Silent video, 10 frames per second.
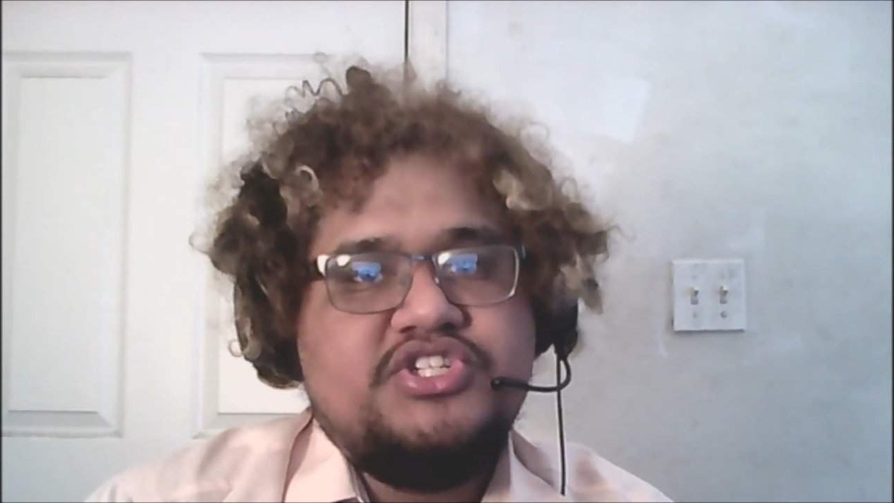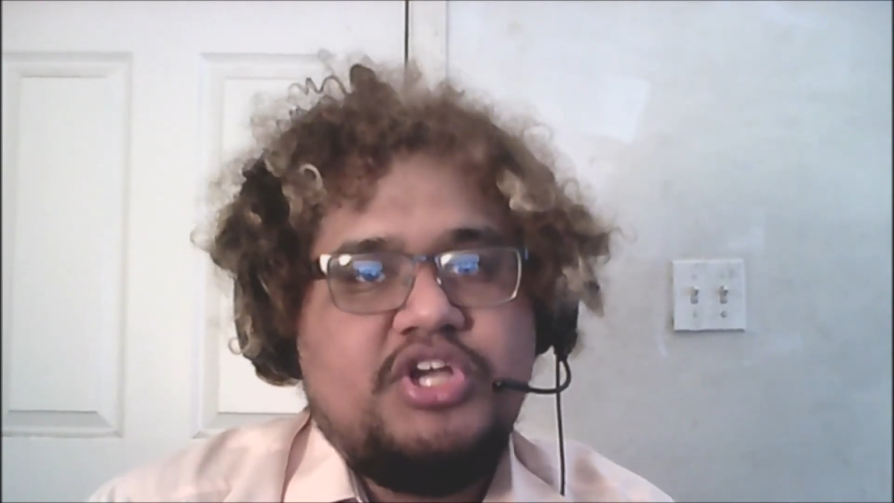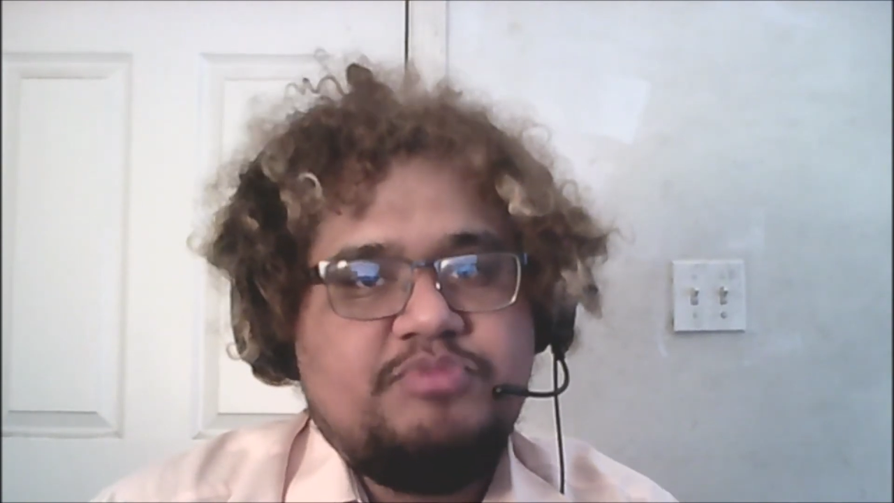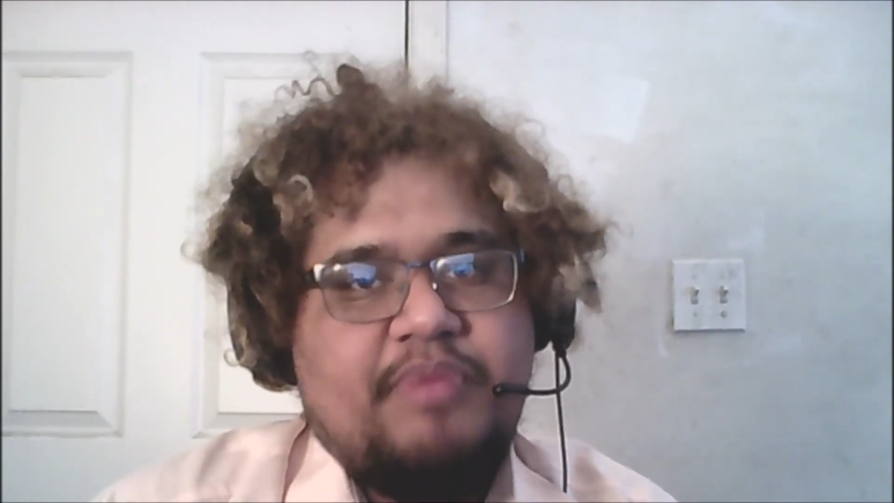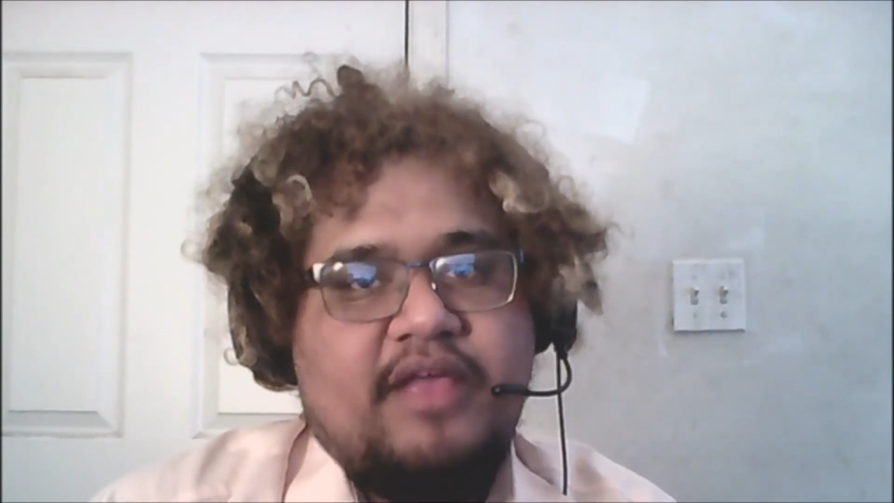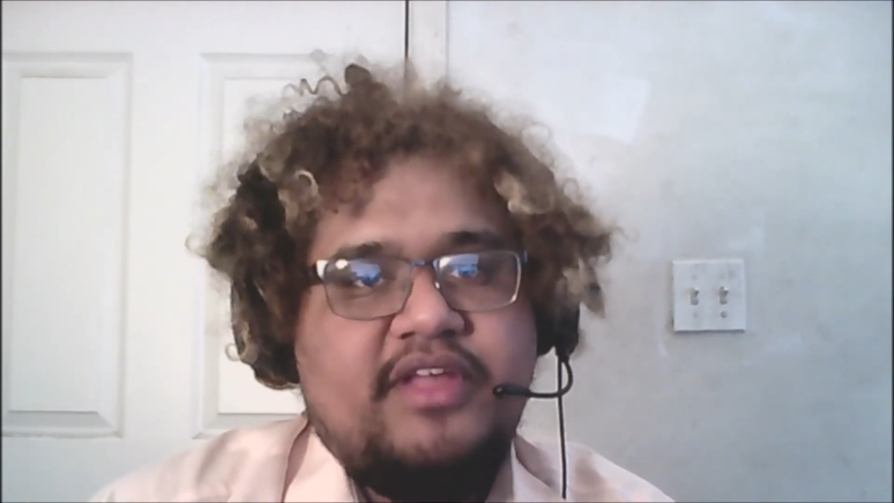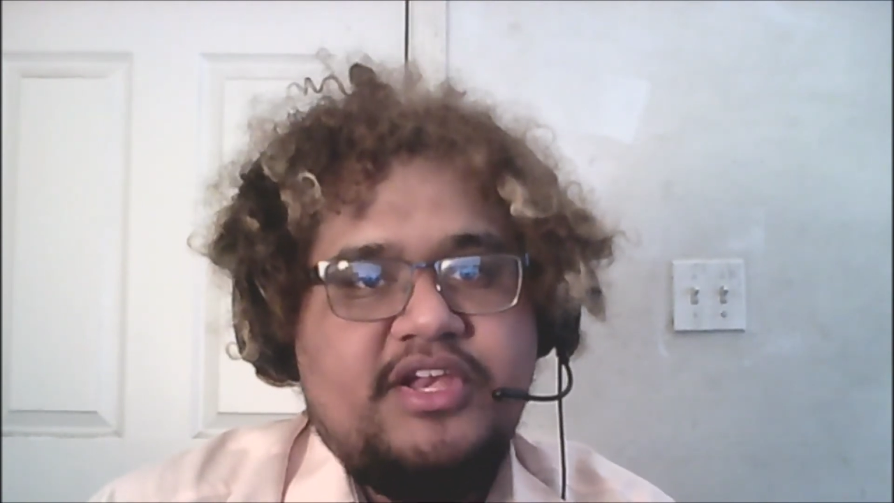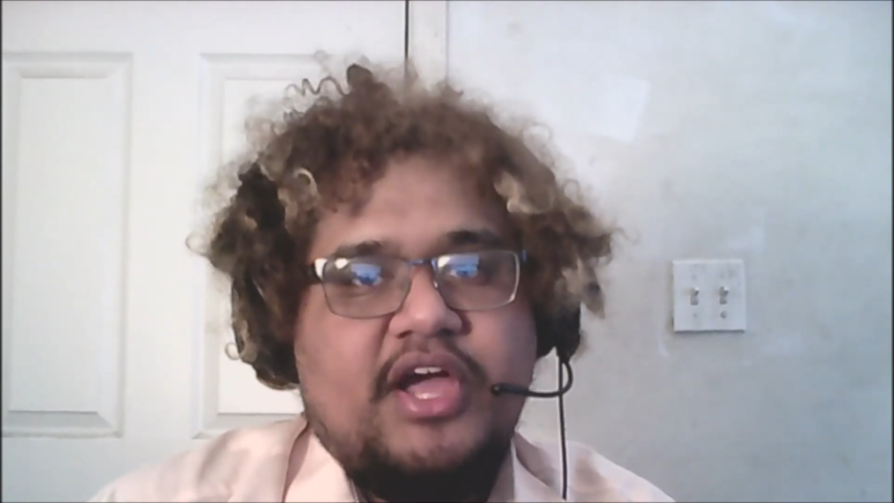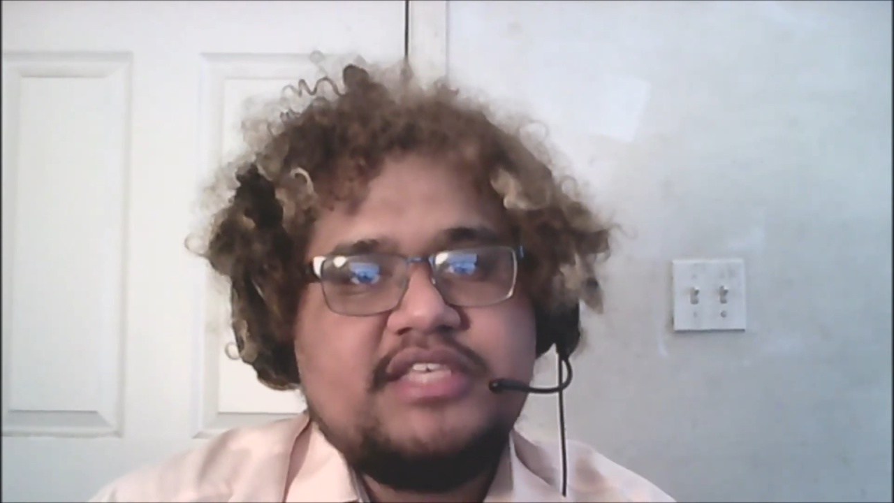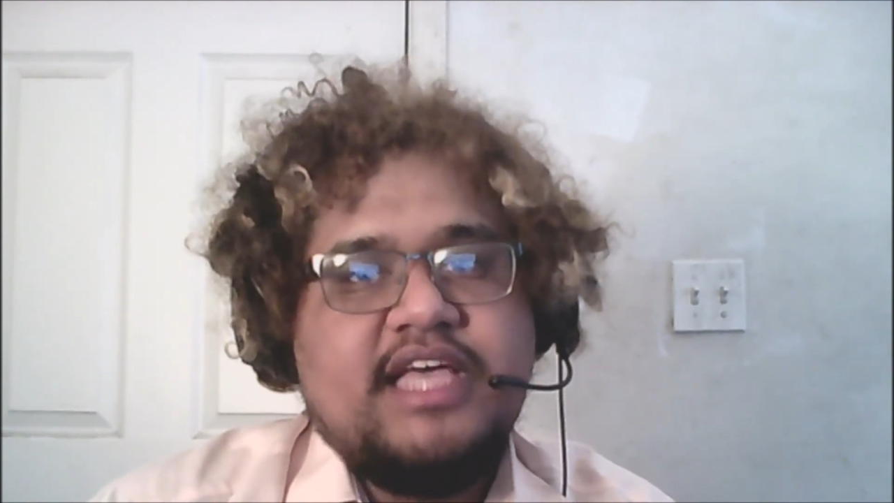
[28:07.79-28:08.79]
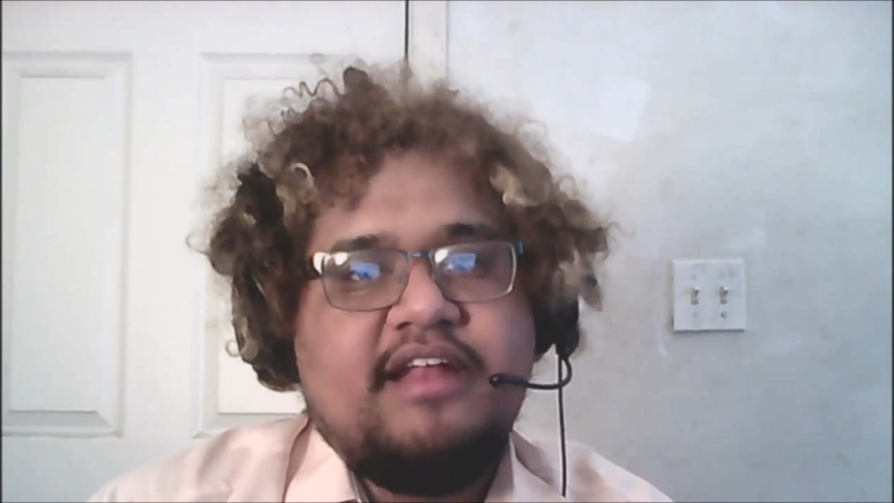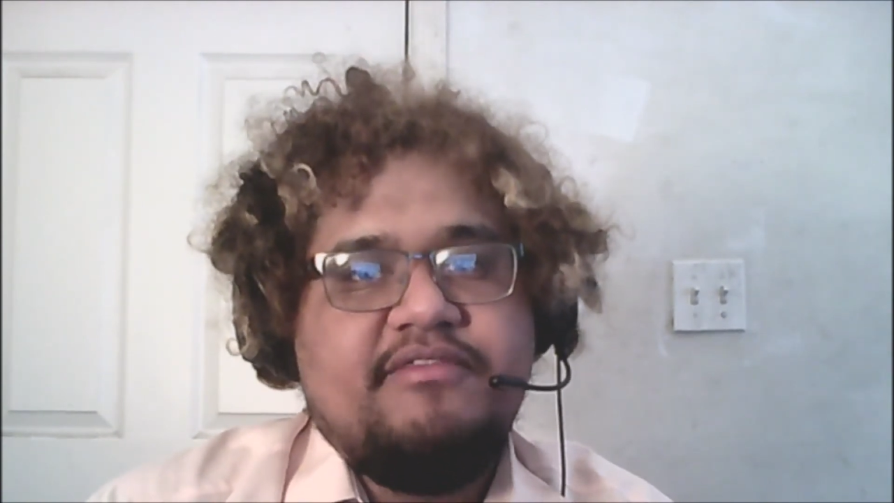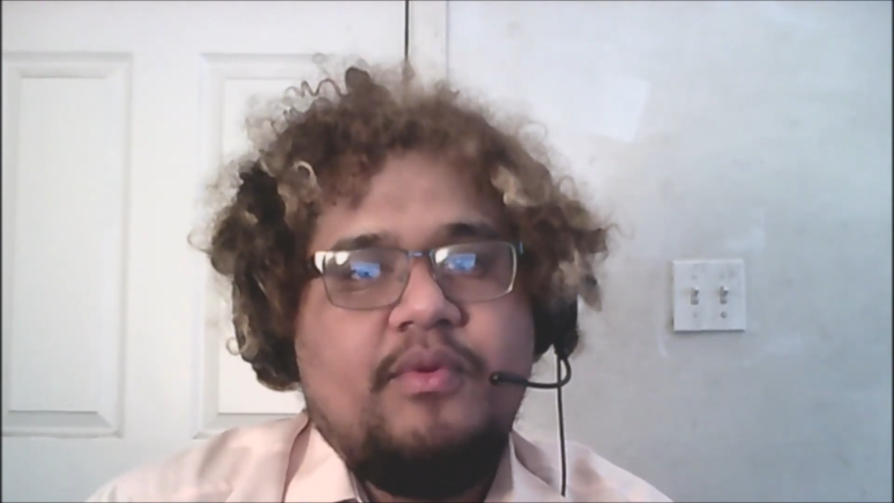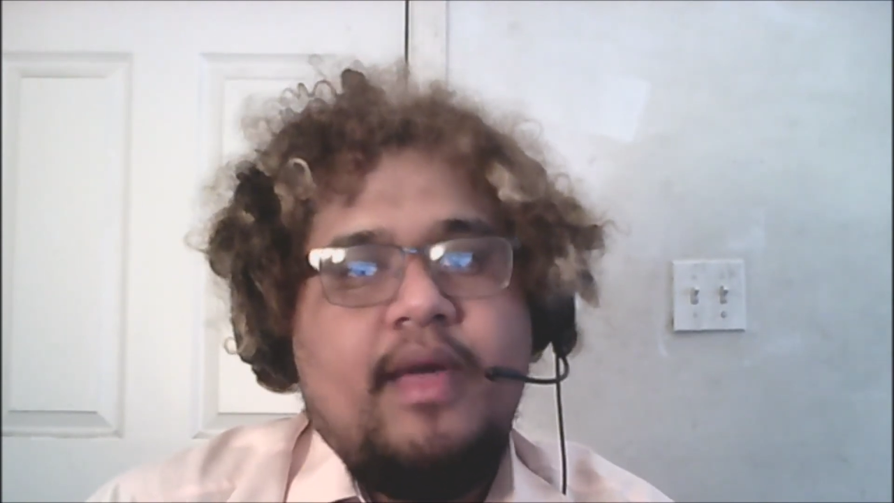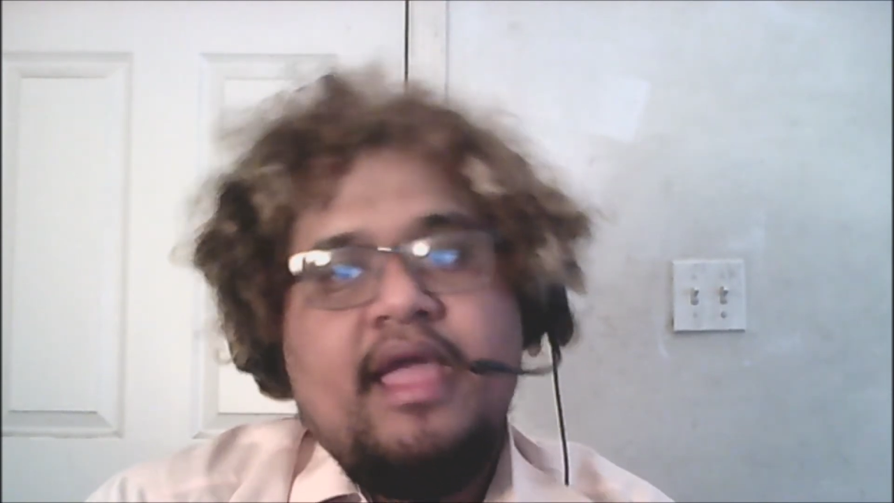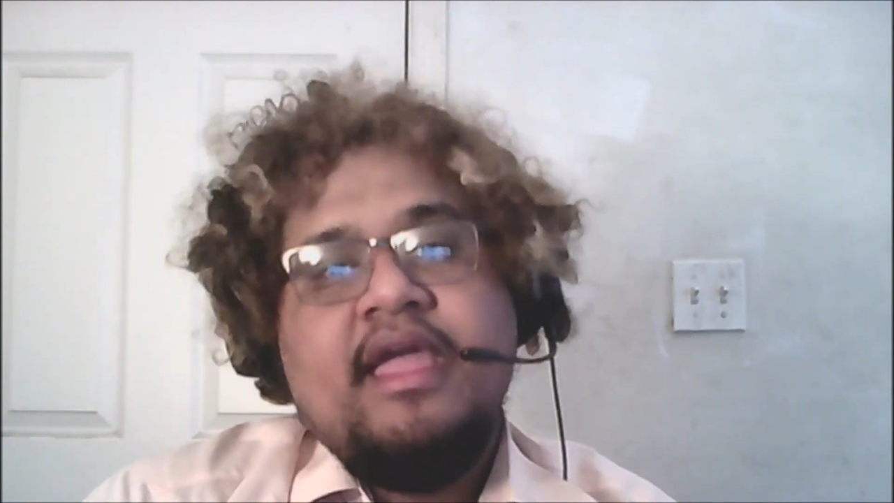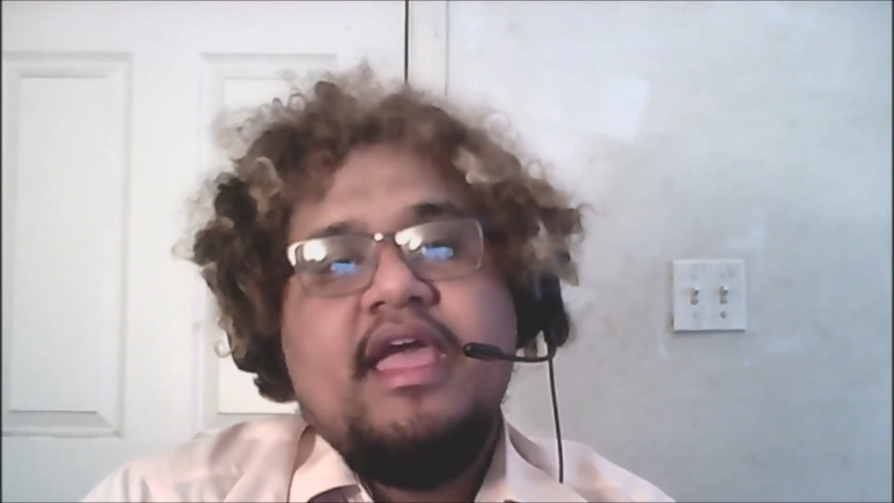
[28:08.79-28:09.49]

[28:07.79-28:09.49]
just barely ducks out of the way,